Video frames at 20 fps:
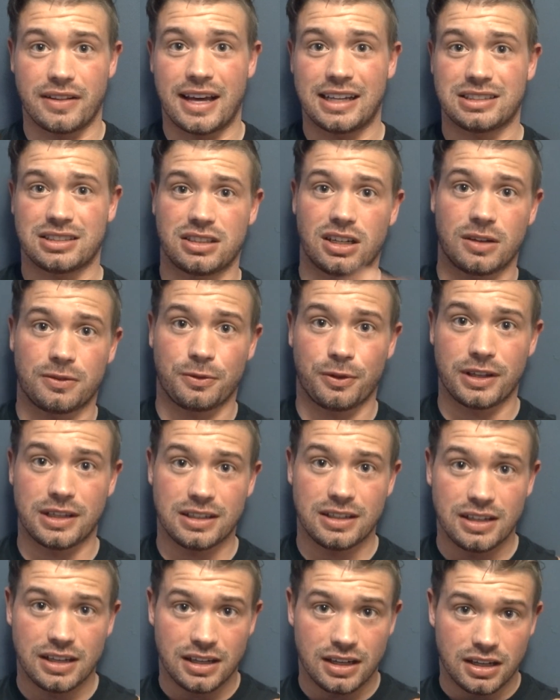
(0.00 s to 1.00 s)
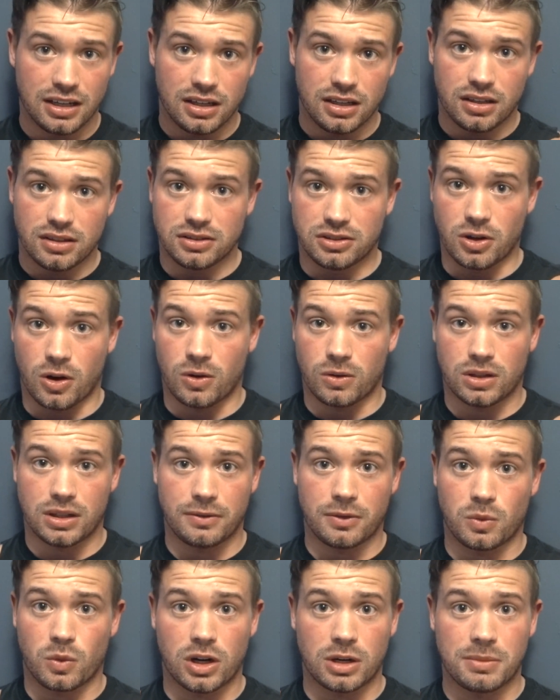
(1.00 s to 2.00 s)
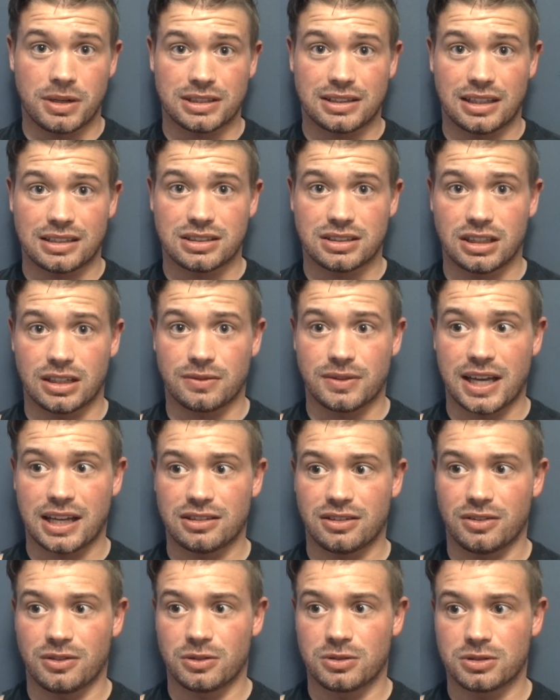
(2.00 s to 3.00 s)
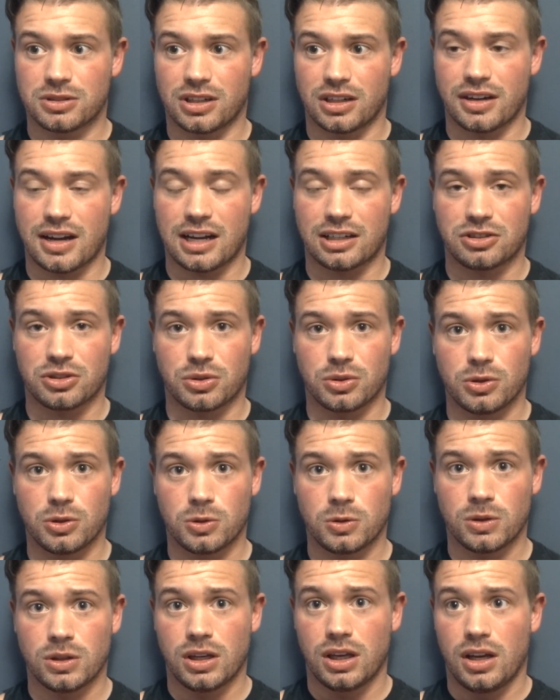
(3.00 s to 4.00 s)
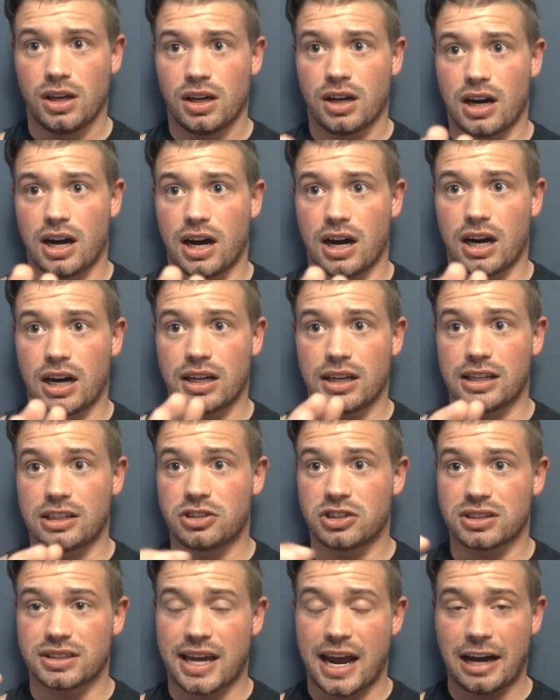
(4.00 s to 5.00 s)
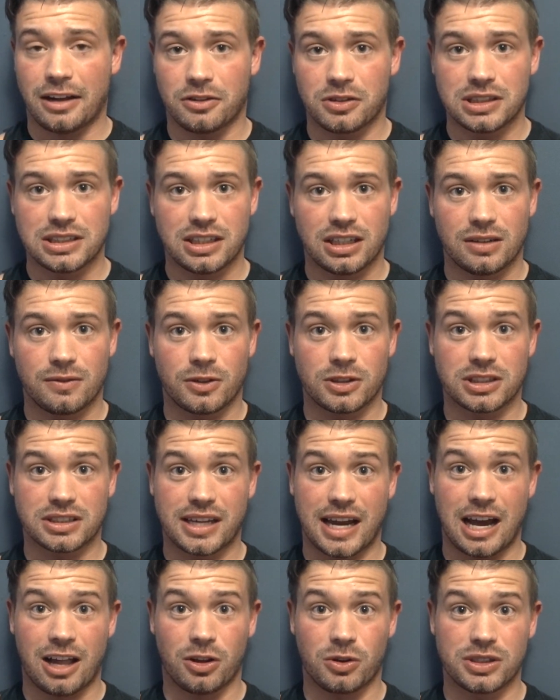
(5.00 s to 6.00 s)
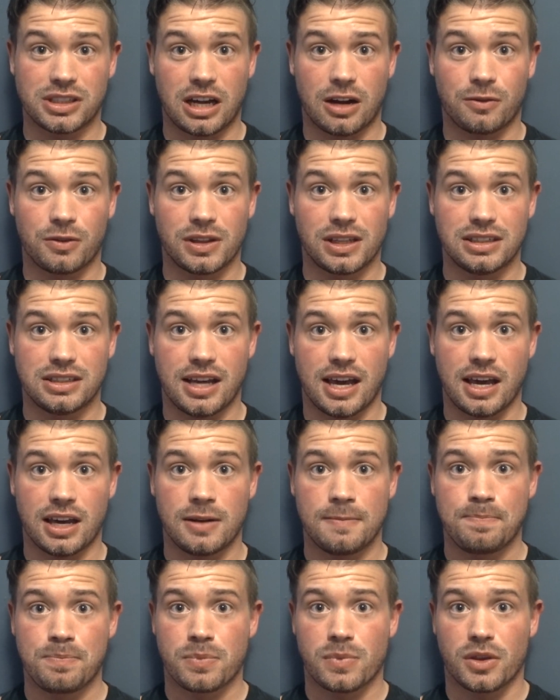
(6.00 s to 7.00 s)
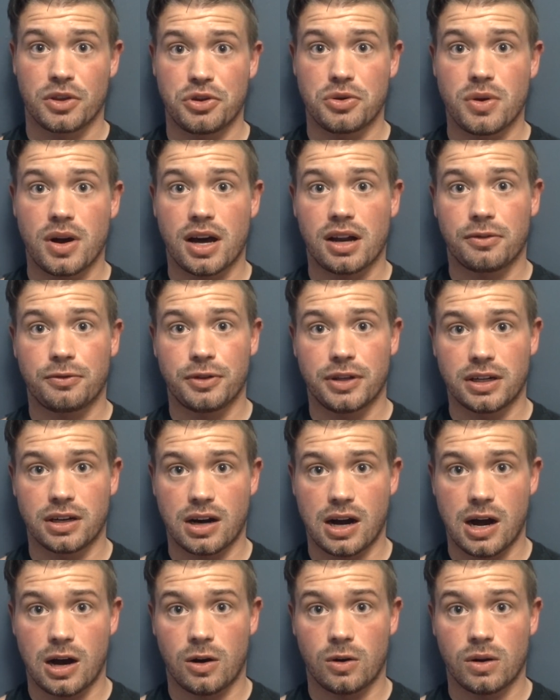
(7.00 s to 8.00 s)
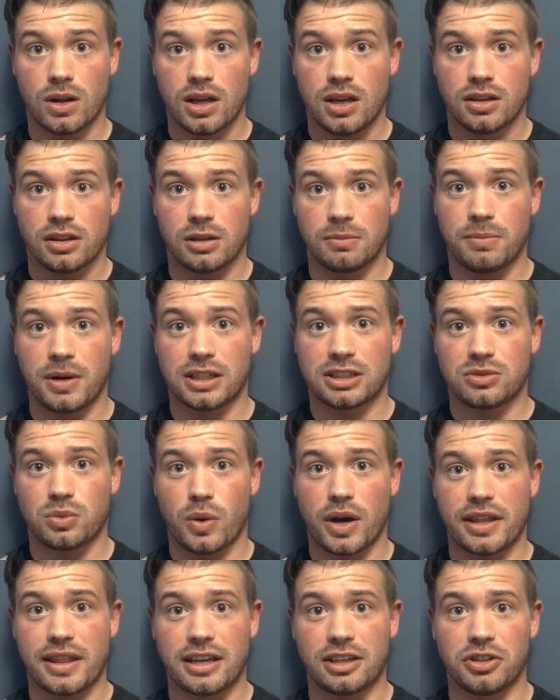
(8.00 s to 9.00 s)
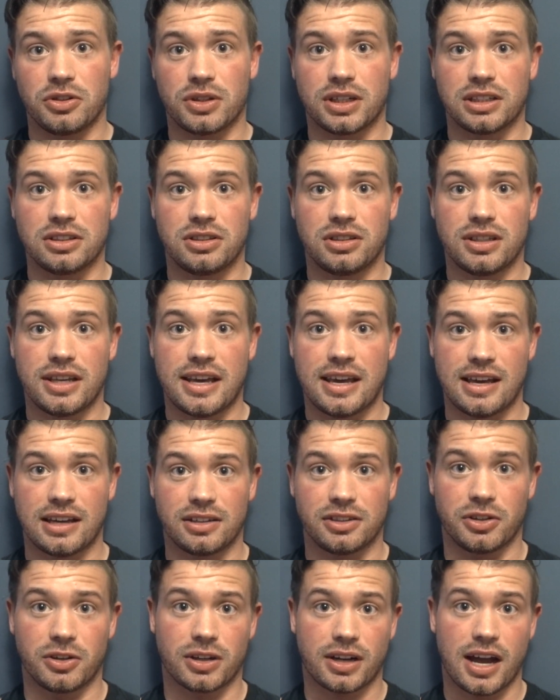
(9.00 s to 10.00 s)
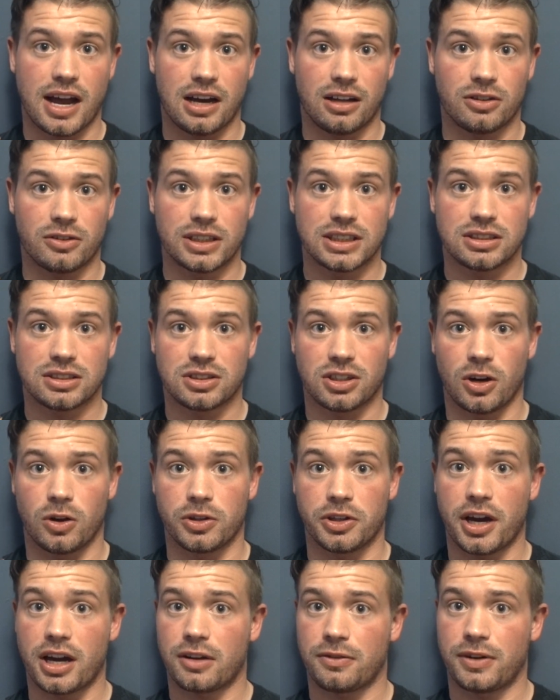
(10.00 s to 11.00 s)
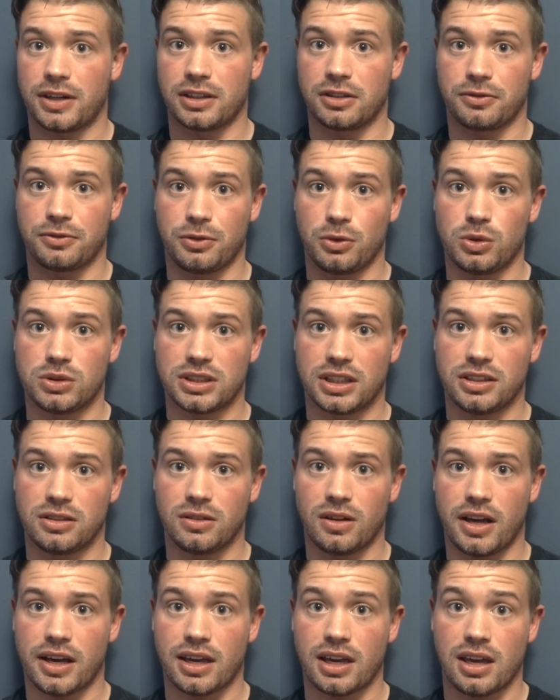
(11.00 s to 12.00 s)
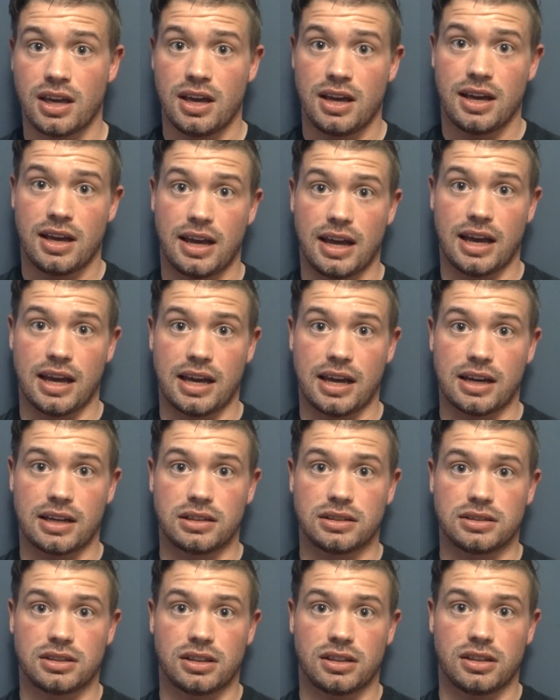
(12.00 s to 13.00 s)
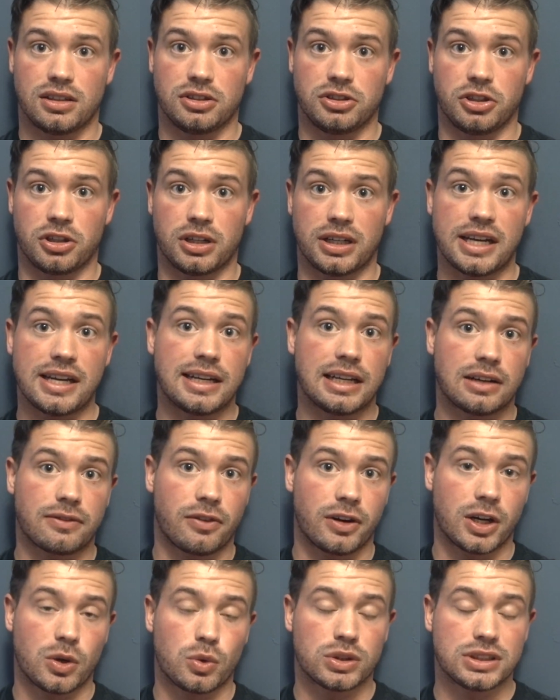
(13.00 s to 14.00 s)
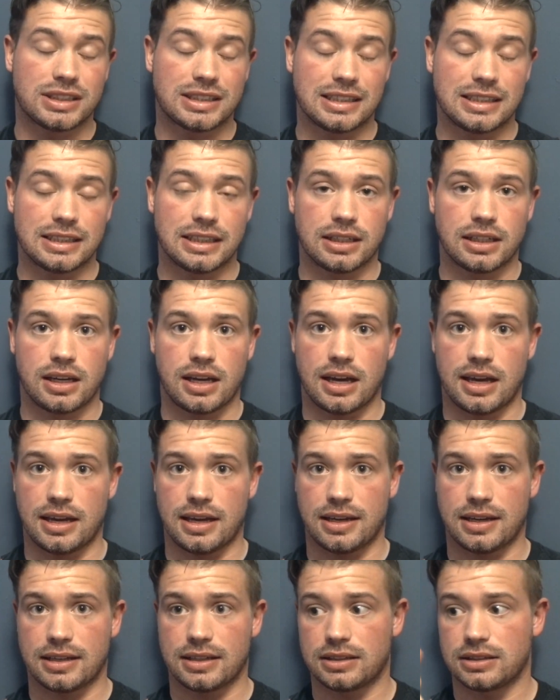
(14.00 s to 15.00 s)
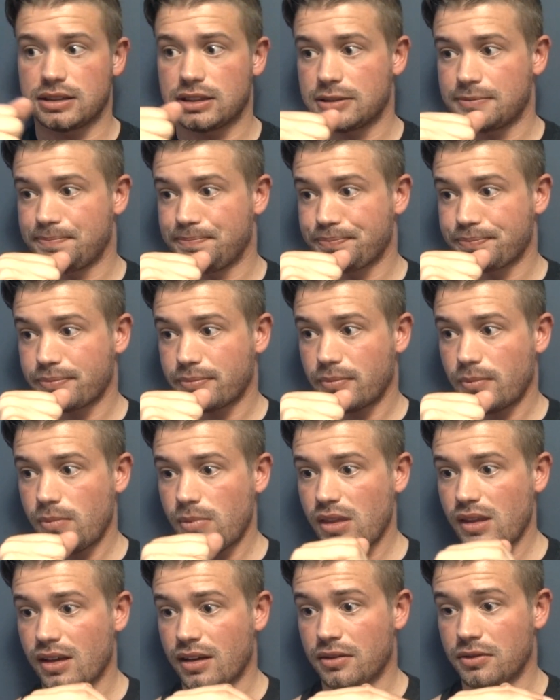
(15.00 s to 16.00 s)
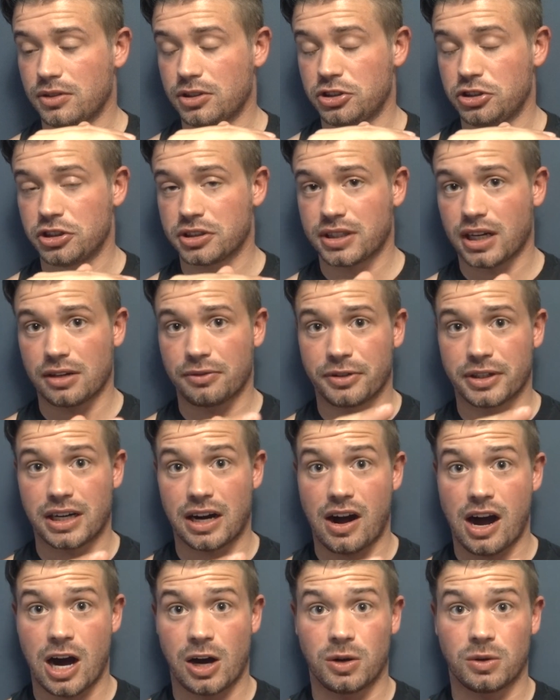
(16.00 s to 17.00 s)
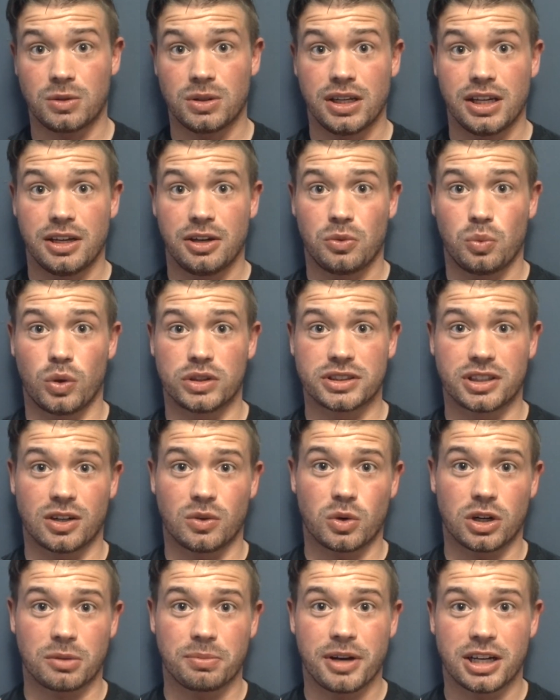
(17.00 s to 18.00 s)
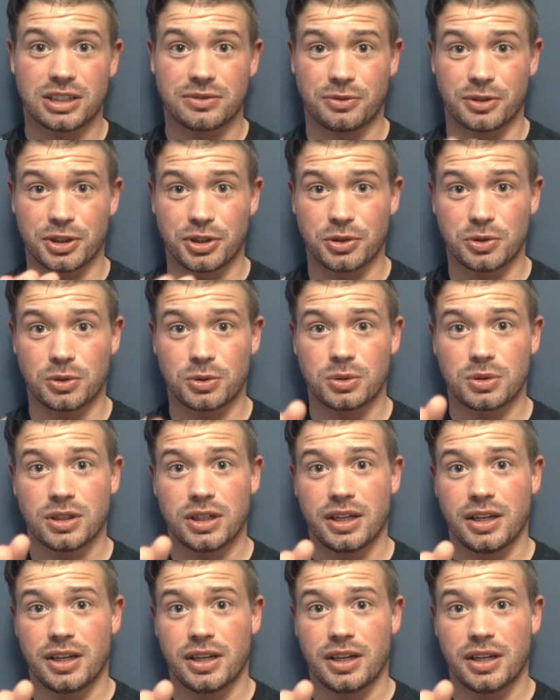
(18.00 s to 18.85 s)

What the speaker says: That stuff, don't even worry about that stuff. Those are not true. It's just calories in versus calories out for the day. You got to figure out the best way that you can hit your calories. So you got to find the foods that you like and your eating frequency, and just got to figure out what's going to work best for you.